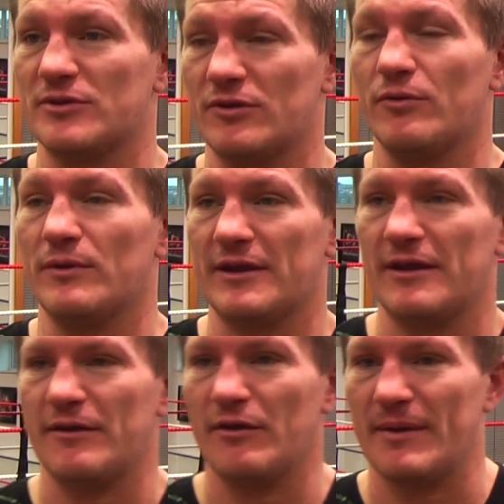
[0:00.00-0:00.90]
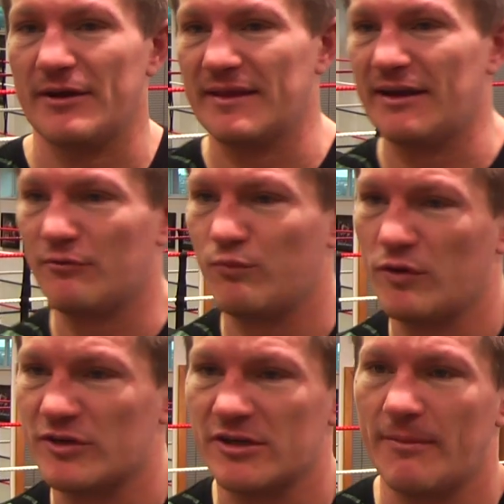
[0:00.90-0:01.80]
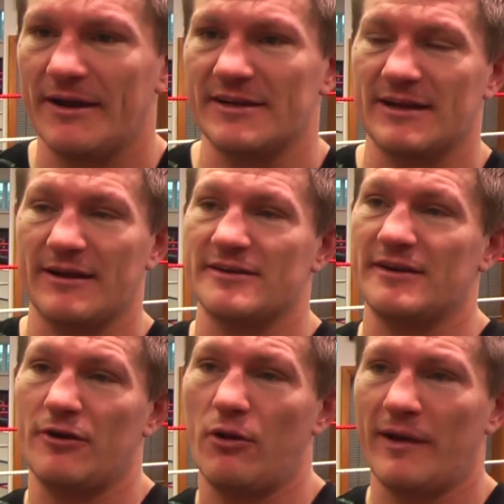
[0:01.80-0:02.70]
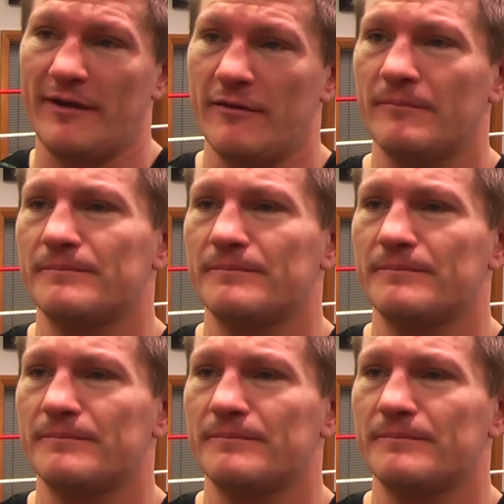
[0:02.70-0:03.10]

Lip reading: Absolutely, yeah. That would cement his legacy no end.